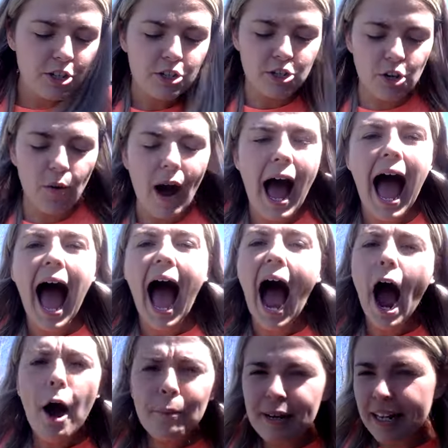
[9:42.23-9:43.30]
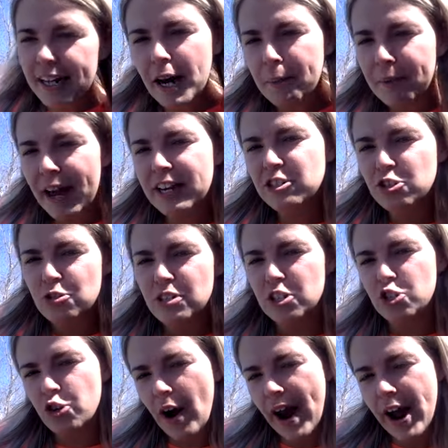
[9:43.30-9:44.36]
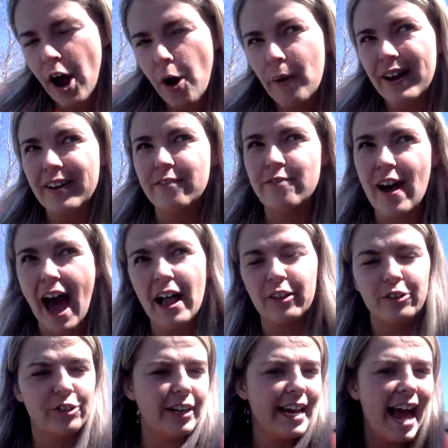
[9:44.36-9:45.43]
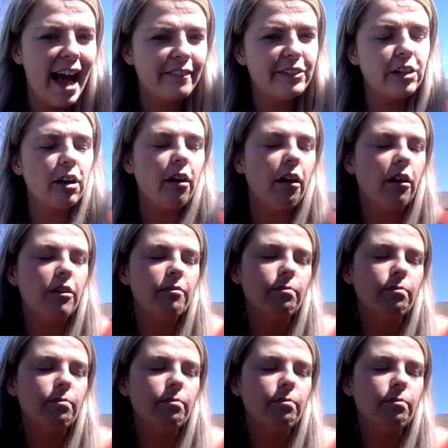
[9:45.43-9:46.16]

So how many cupcakes do Zatreo and Valerie have in all?